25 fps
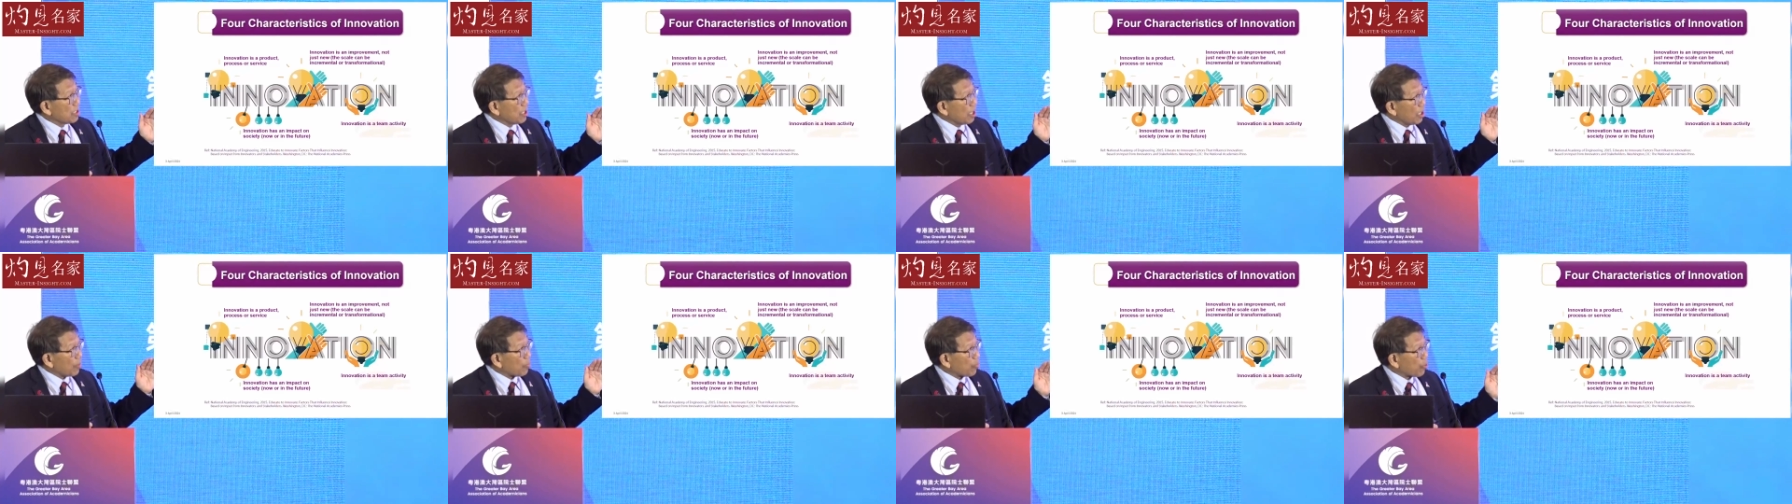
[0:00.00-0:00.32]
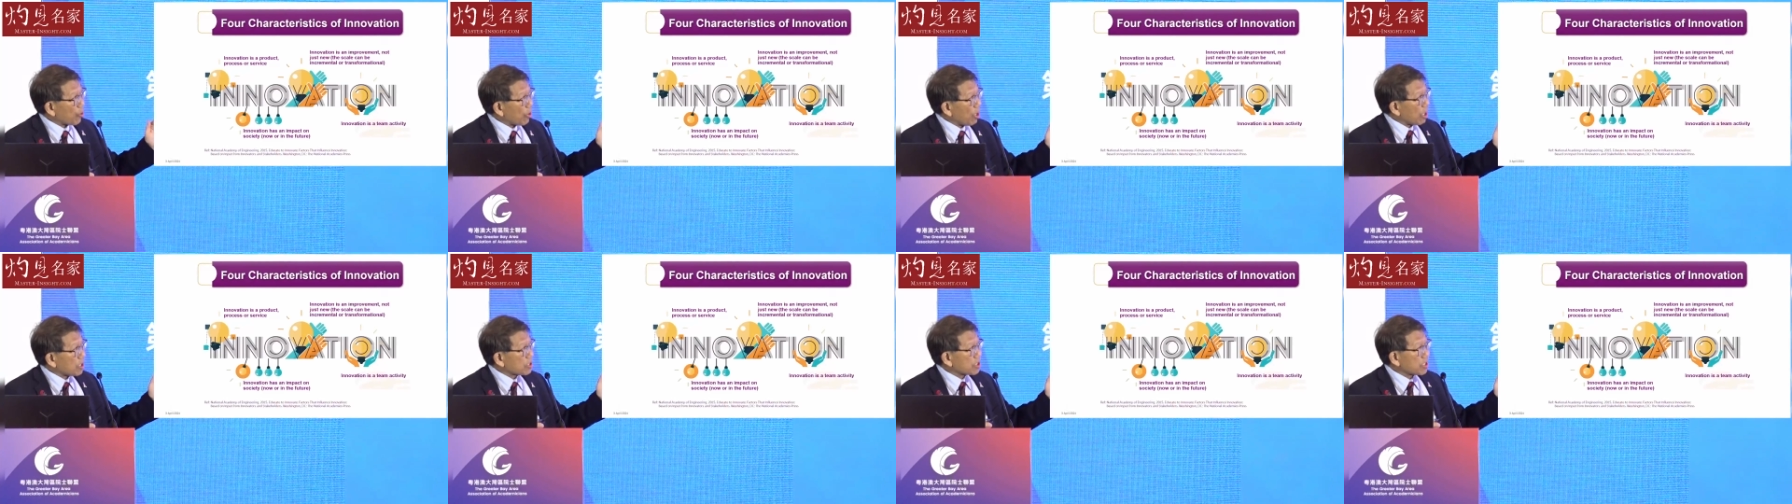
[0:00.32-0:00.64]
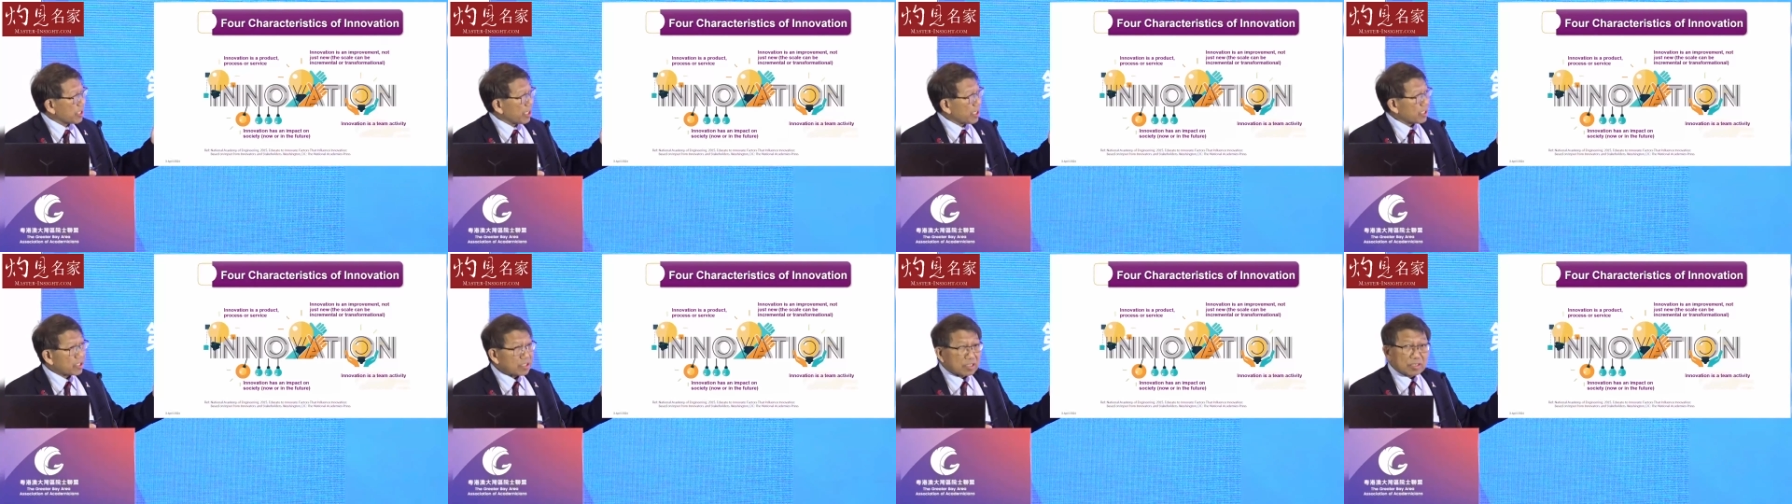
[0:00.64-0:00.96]
a
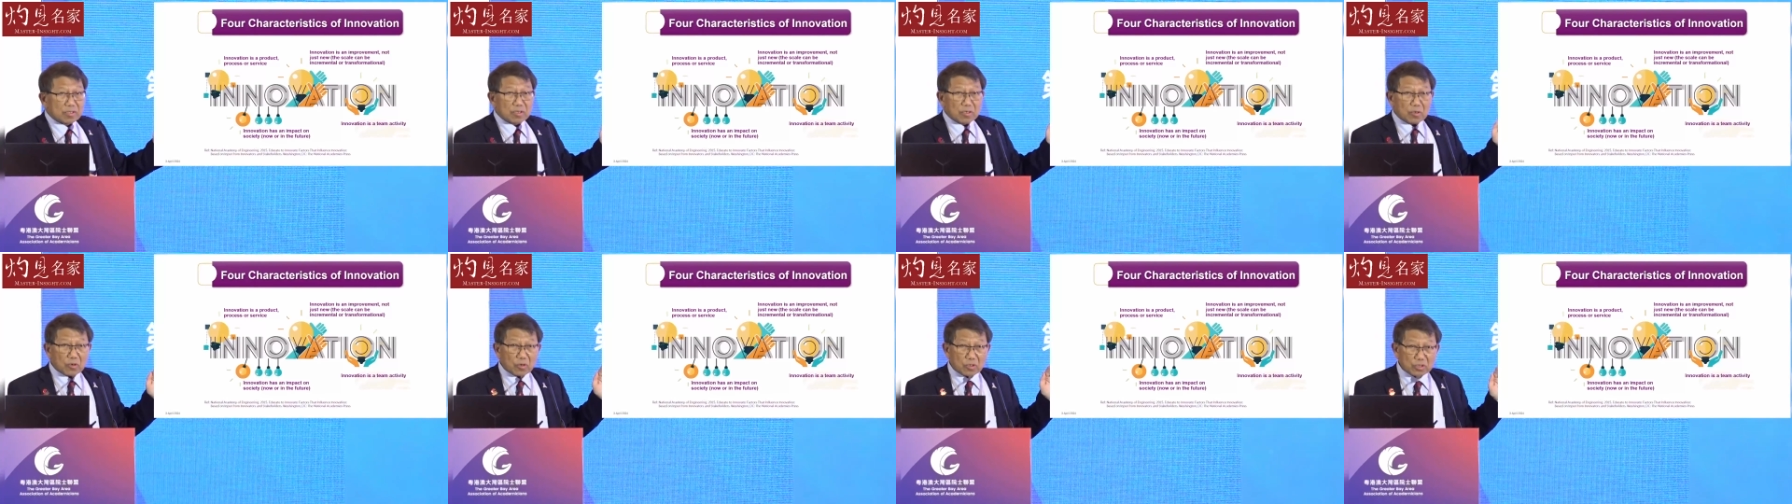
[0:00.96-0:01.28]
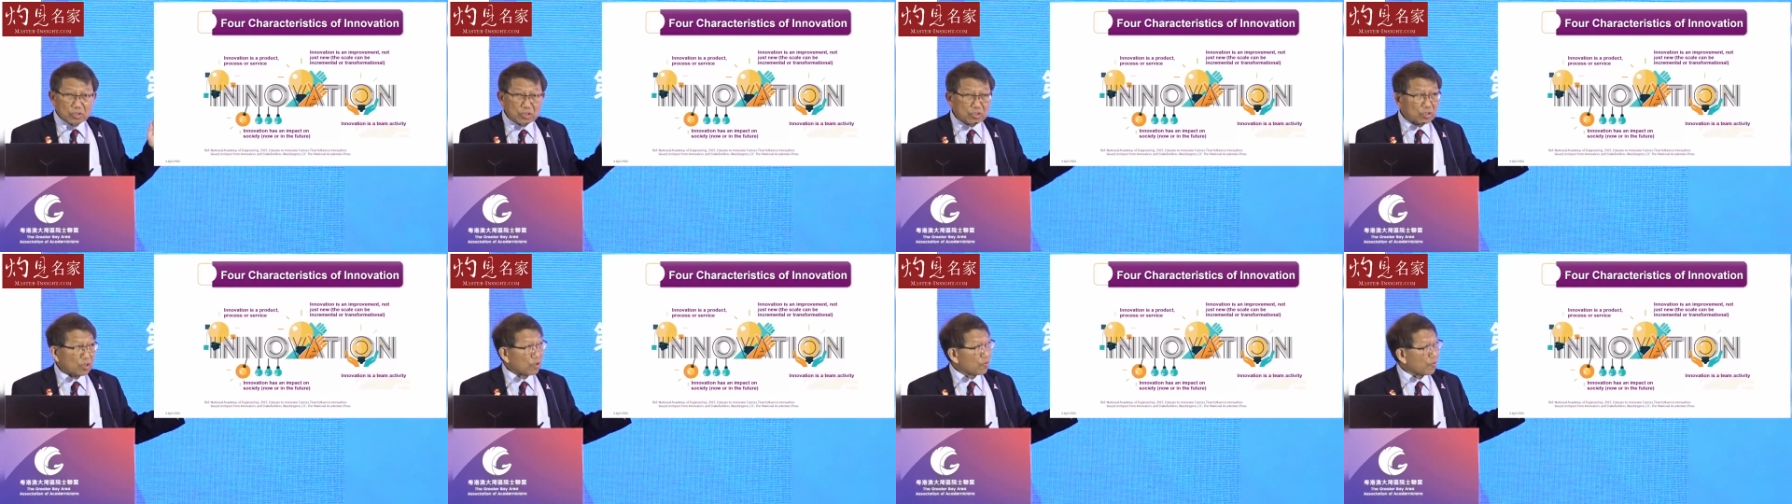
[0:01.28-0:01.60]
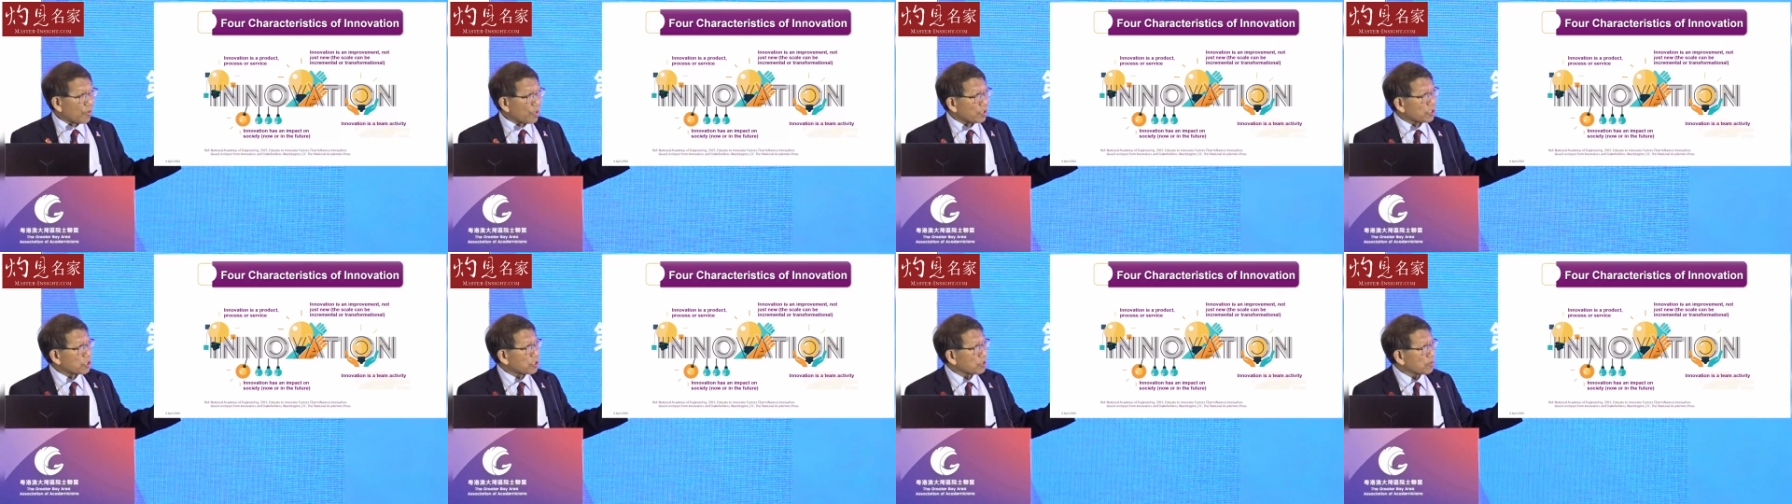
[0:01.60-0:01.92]
process, or
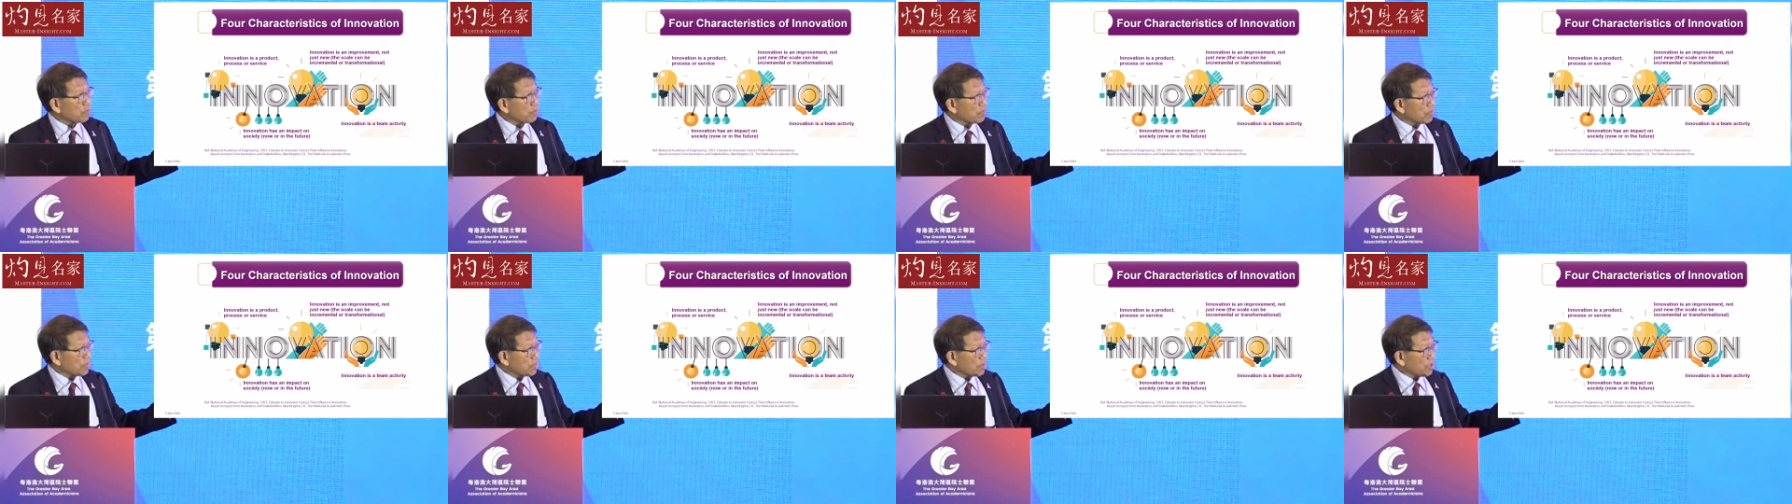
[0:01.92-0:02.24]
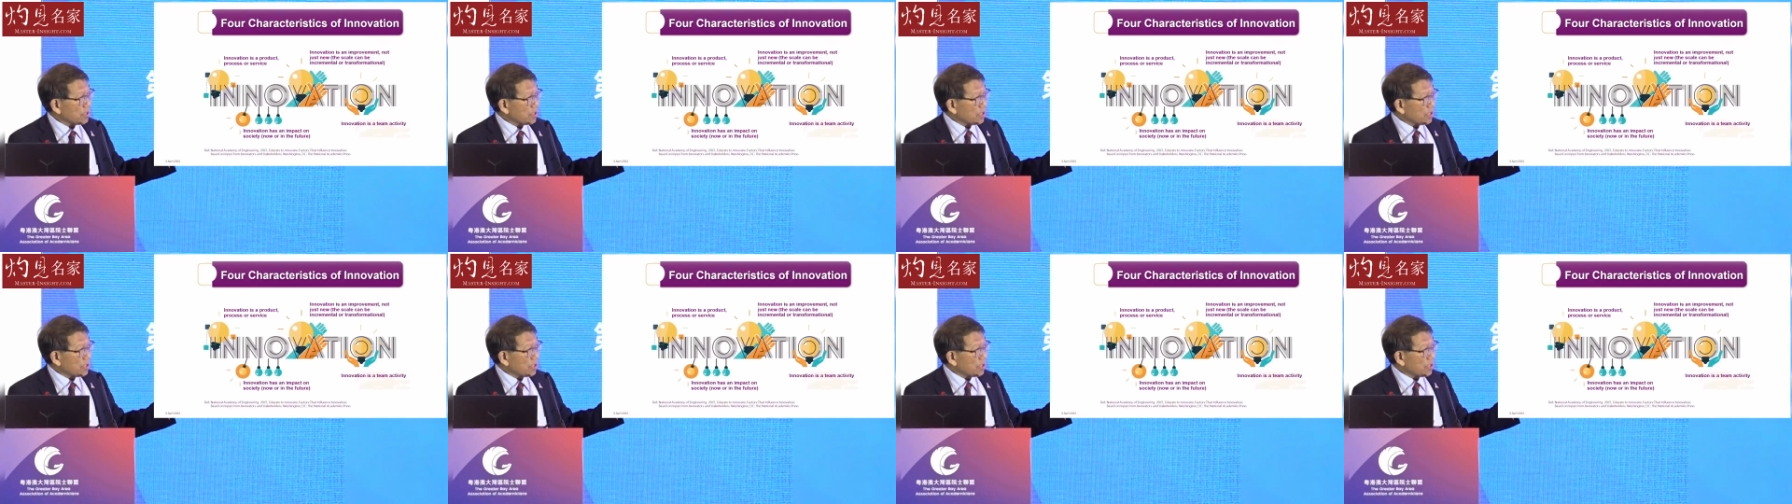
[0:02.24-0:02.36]
service.